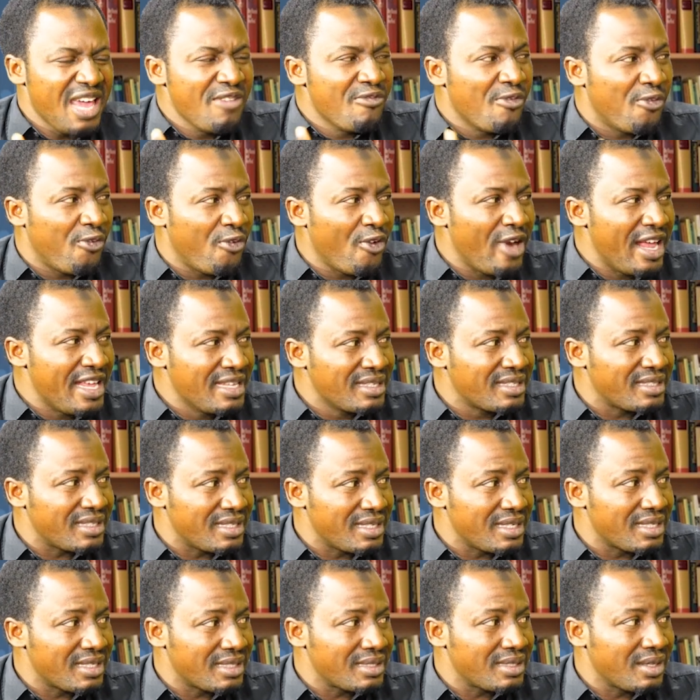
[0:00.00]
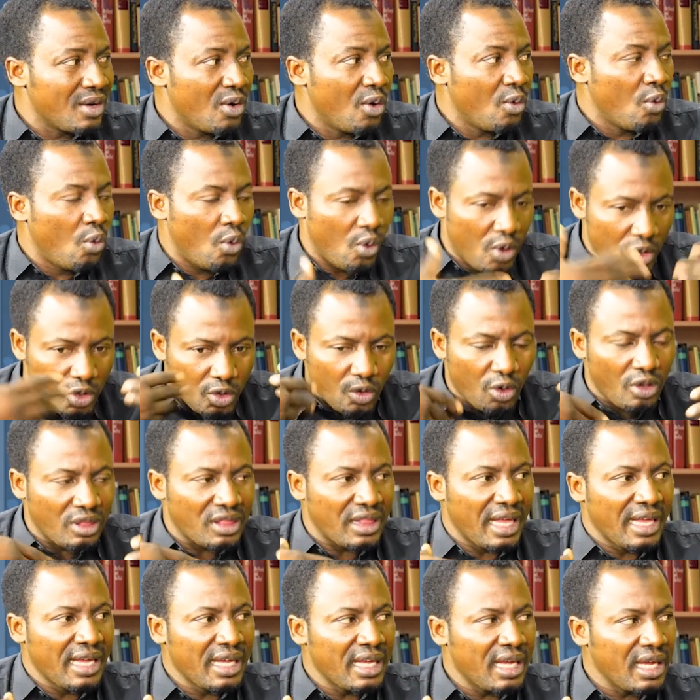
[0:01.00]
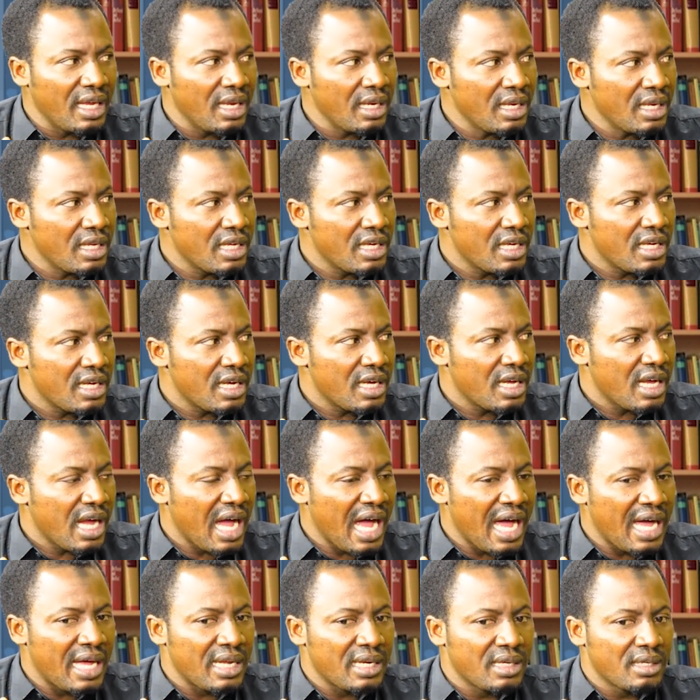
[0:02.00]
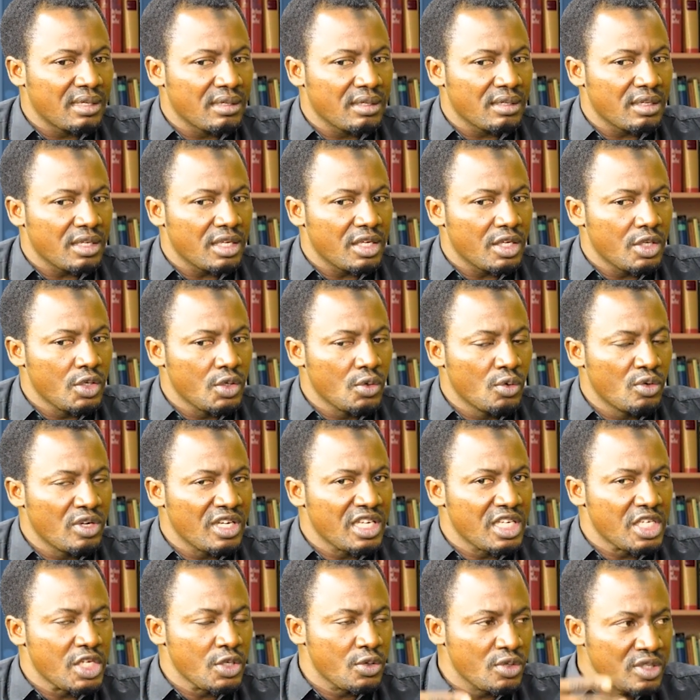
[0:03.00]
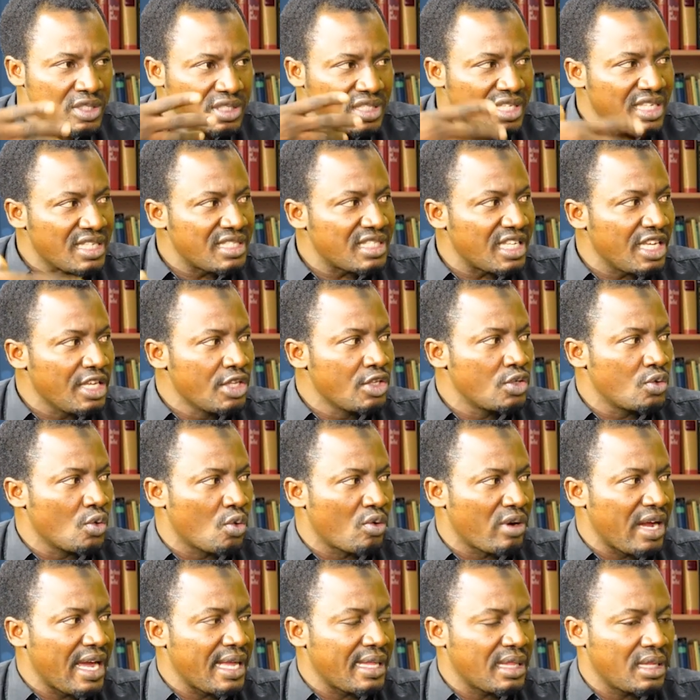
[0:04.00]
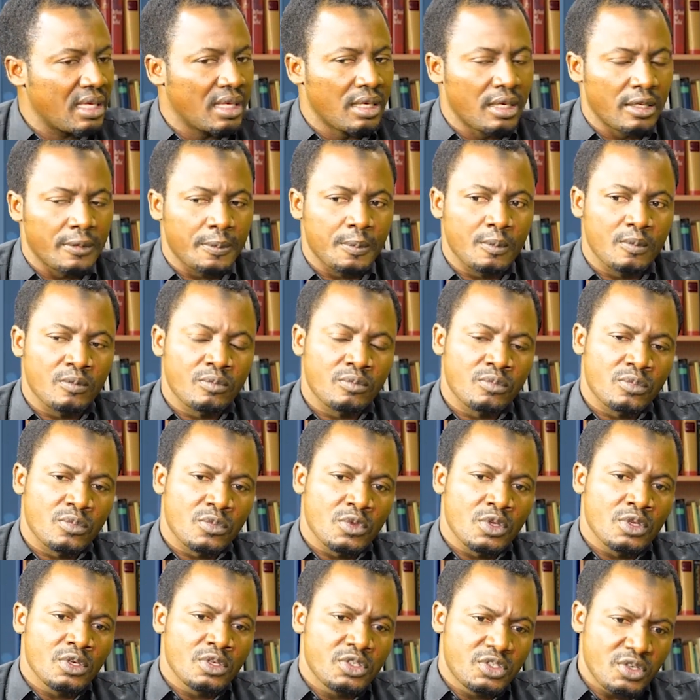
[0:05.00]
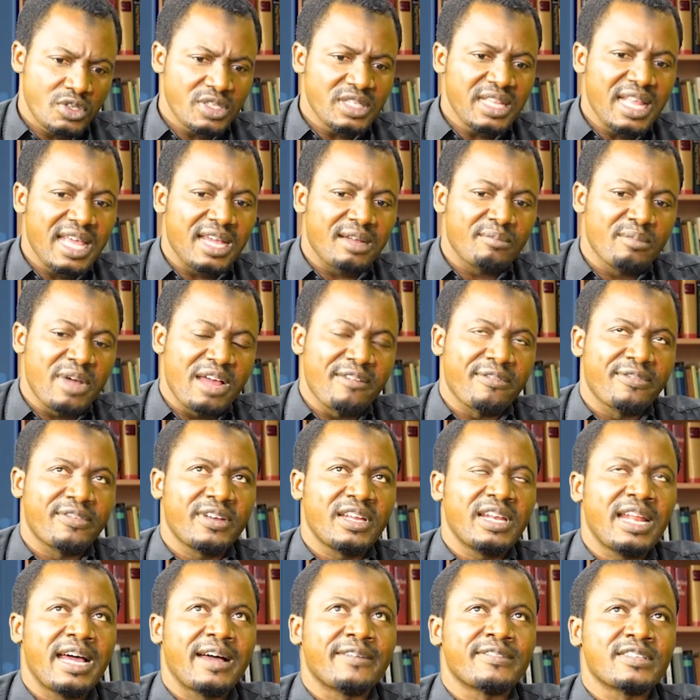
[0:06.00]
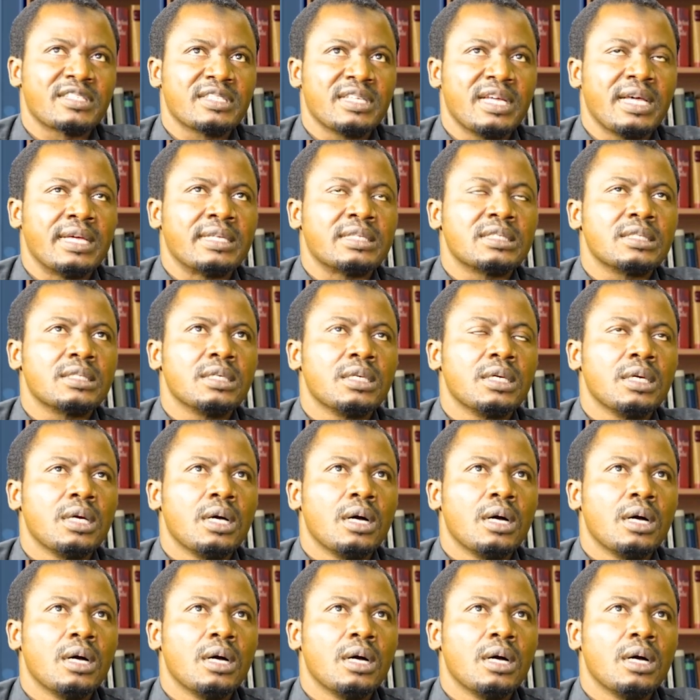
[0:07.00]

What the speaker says: influences your thinking, and you reduce this into writing. Just like my friend have said,